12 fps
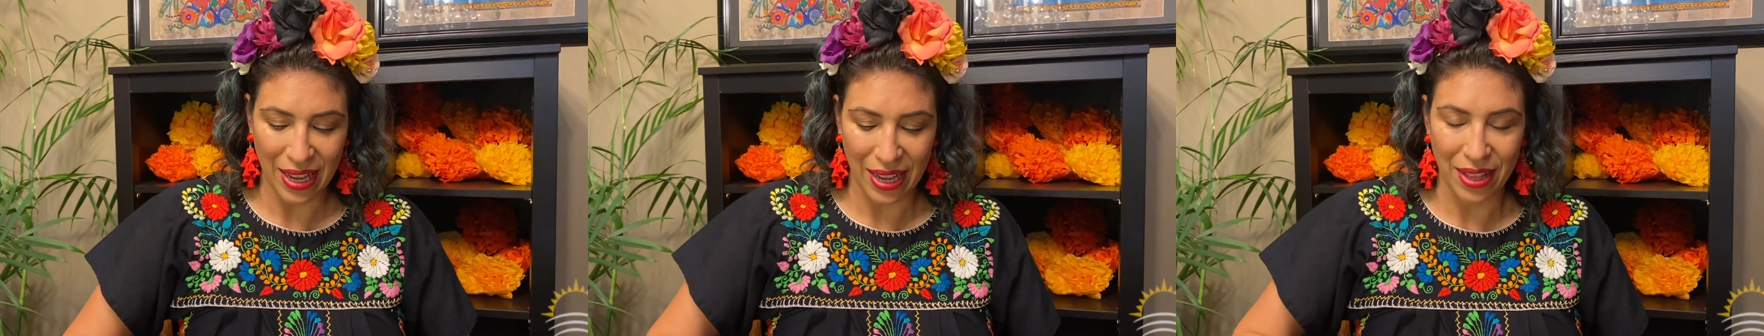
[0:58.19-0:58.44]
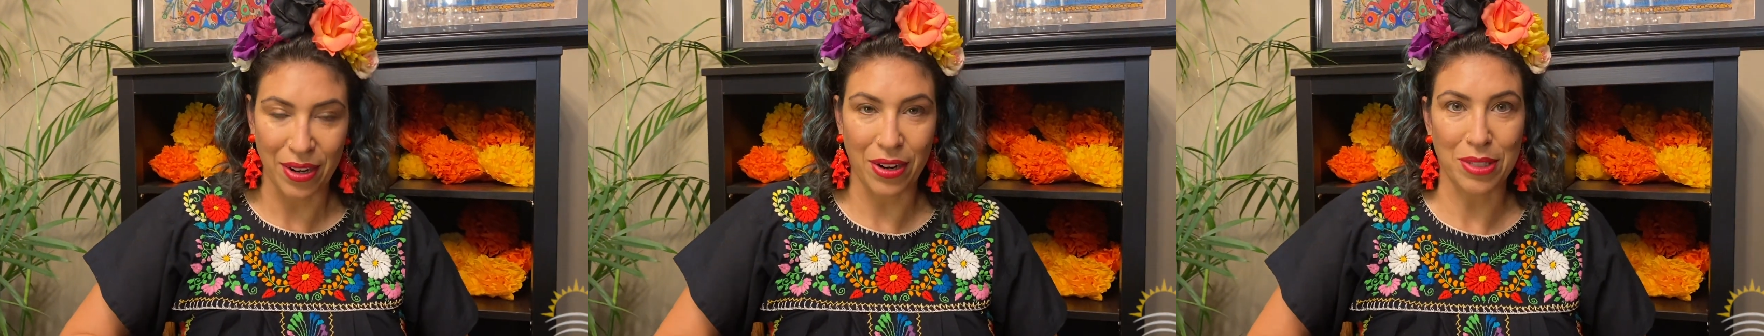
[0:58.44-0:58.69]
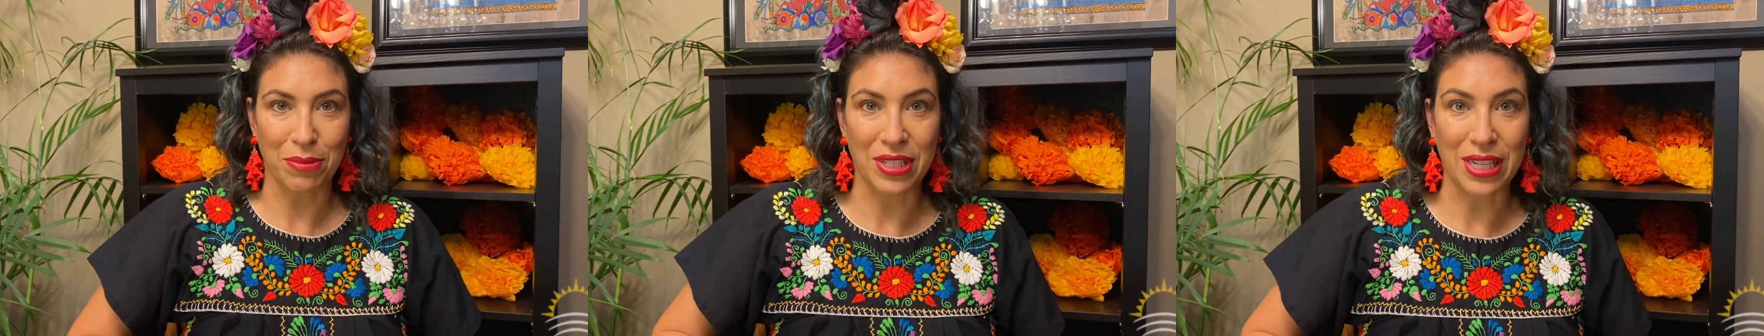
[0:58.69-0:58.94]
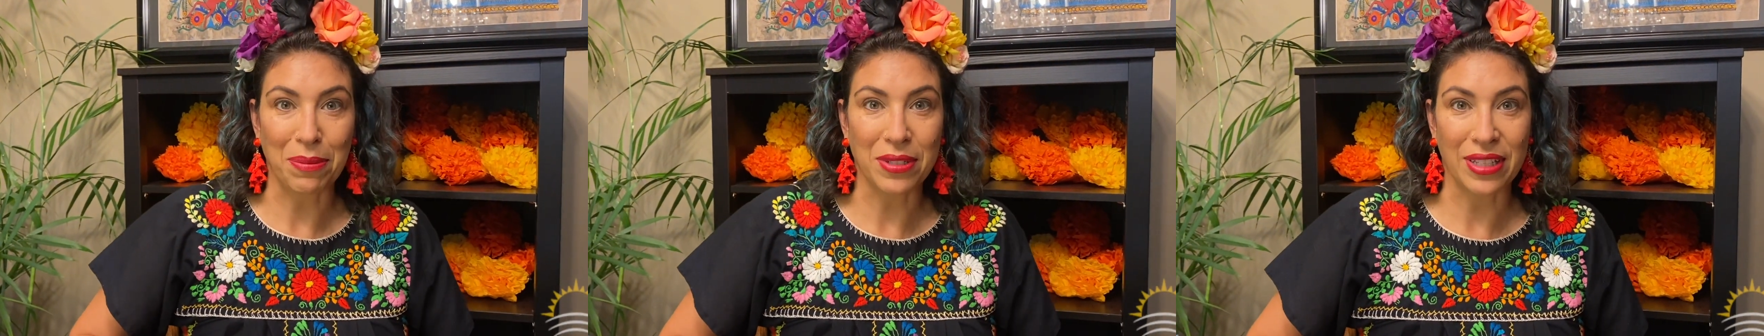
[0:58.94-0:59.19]
There are some
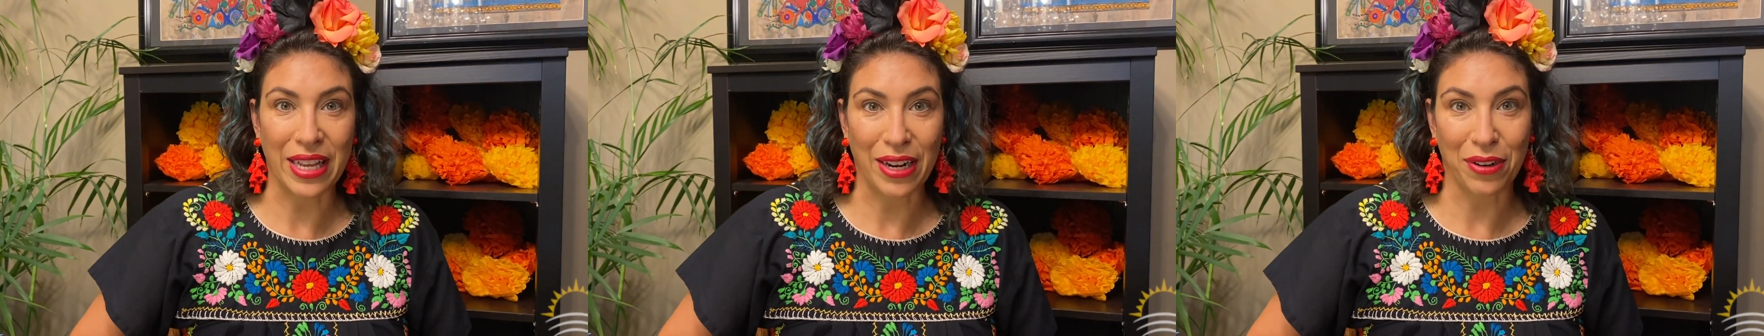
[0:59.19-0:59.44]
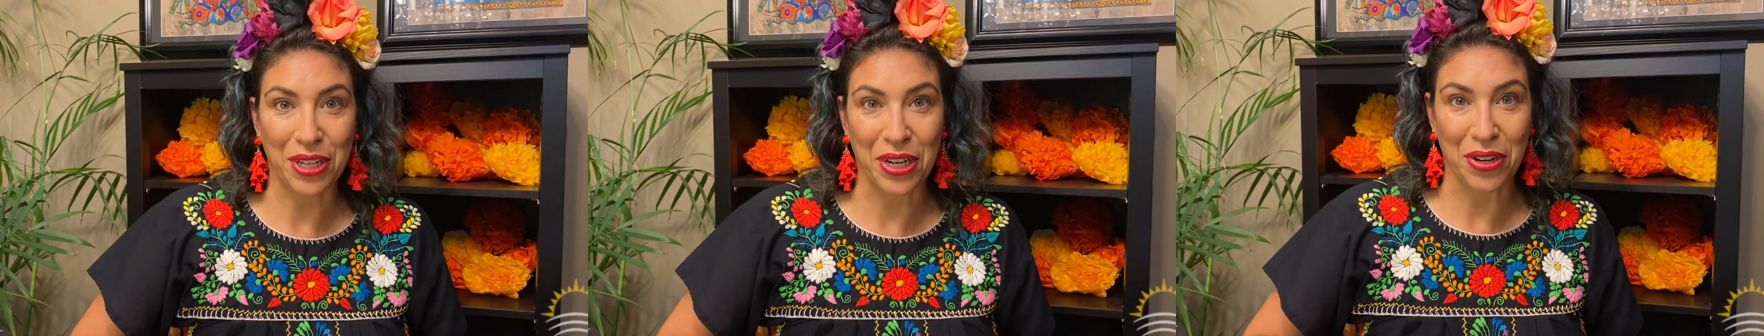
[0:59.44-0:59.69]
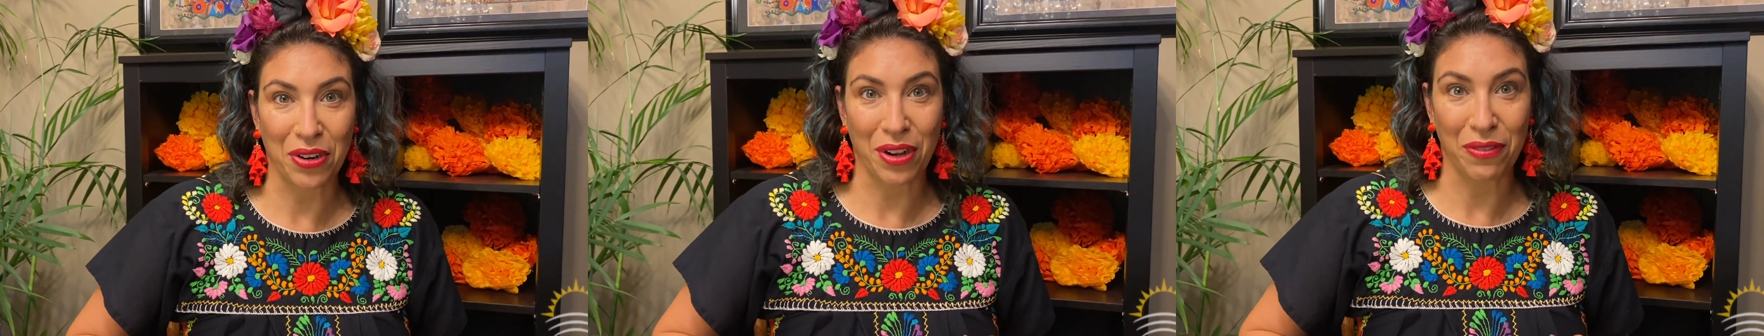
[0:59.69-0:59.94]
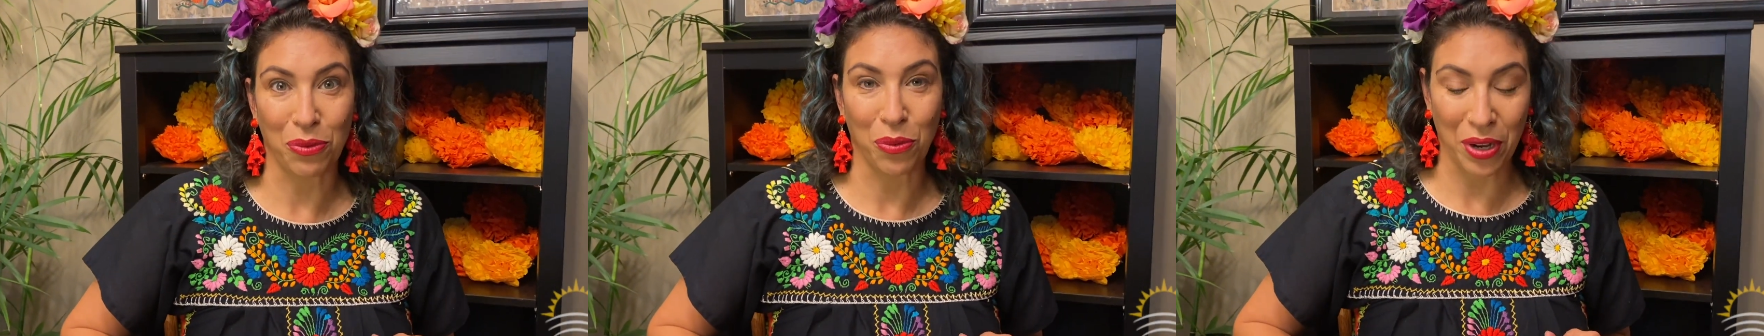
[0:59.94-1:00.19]
steps laid out here of
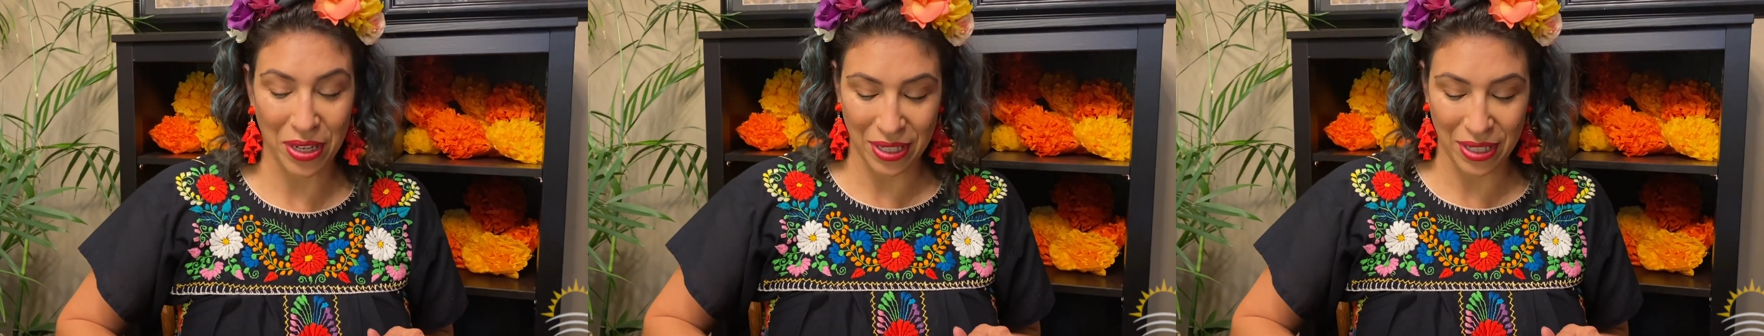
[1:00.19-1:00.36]
what